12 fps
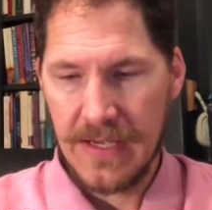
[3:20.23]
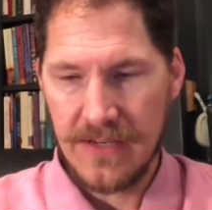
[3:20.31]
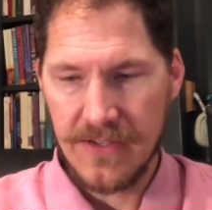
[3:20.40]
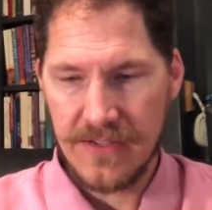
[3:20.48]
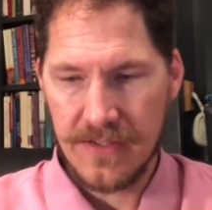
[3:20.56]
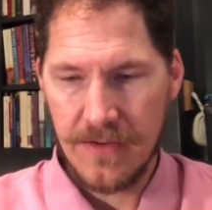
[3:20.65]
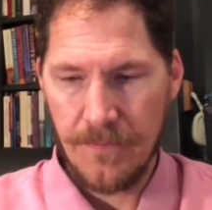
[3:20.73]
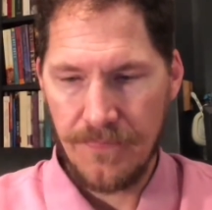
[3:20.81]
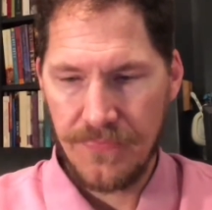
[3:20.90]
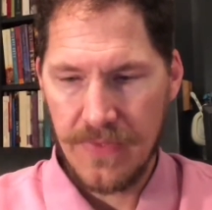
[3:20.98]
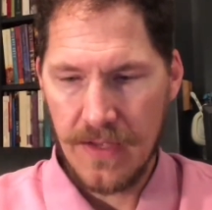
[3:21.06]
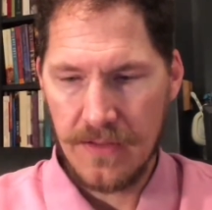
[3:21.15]
and just
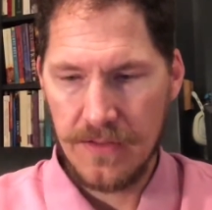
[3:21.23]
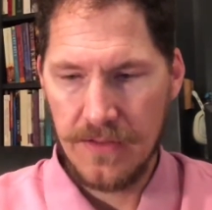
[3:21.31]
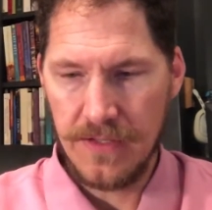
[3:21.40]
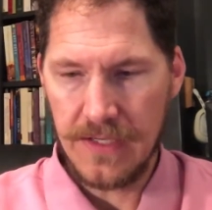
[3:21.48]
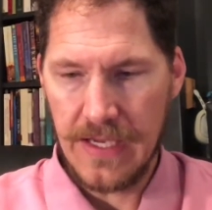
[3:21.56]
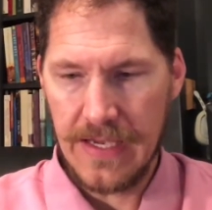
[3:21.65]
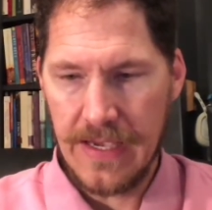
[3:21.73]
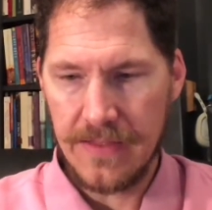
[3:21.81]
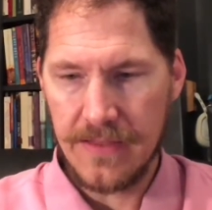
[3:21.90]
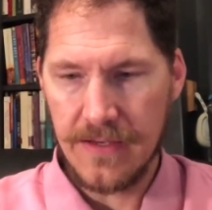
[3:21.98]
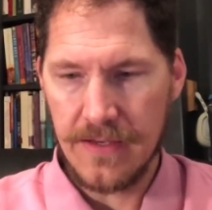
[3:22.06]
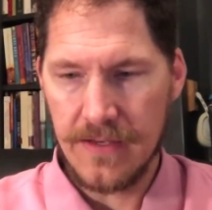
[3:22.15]
looking
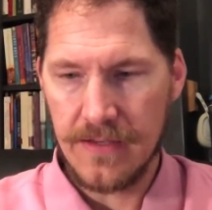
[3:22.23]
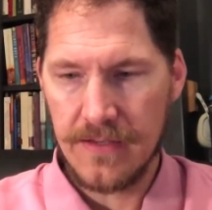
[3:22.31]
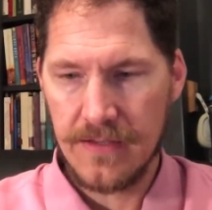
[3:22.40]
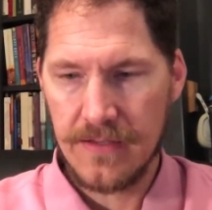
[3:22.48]
at the